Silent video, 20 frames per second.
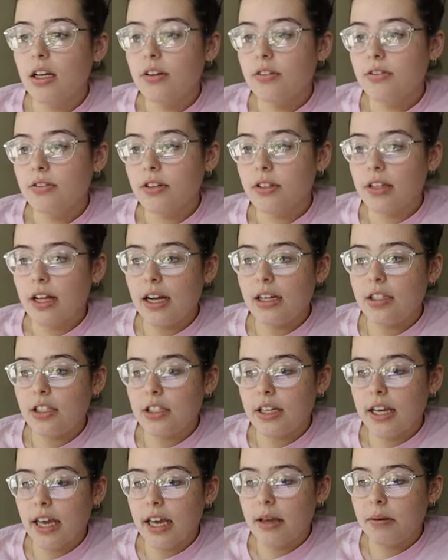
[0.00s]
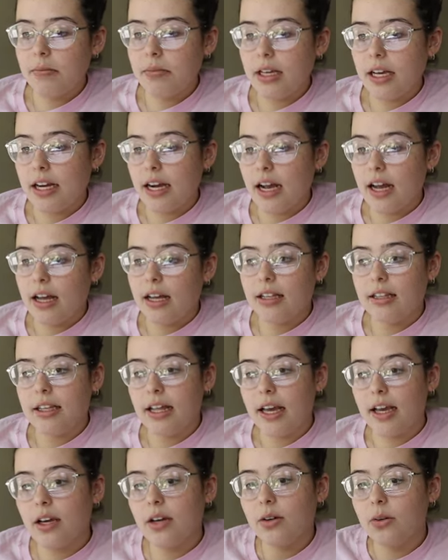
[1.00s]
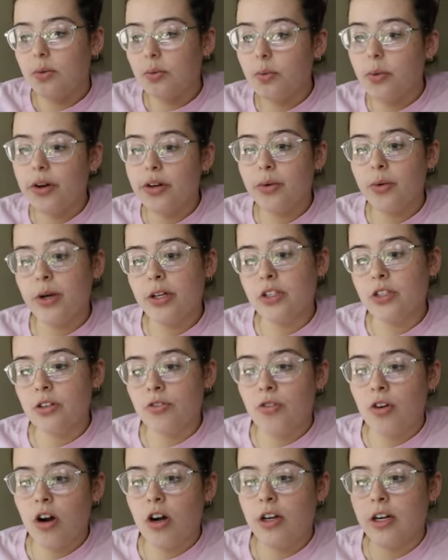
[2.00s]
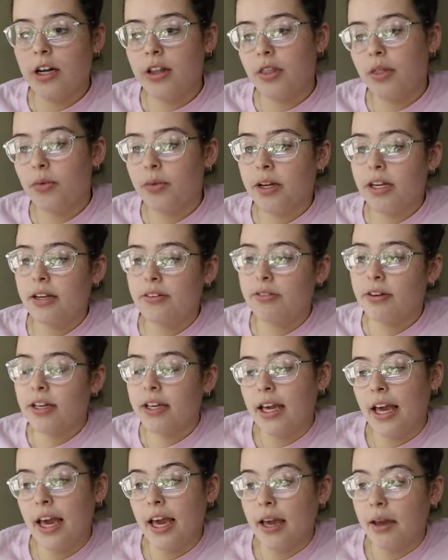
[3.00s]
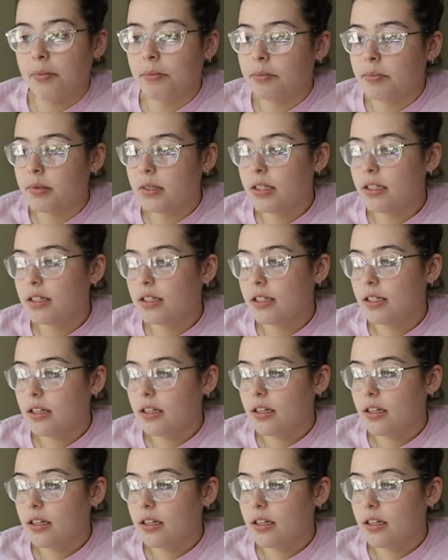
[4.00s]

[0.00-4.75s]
For logic games I got like 1 question wrong on 3 different games.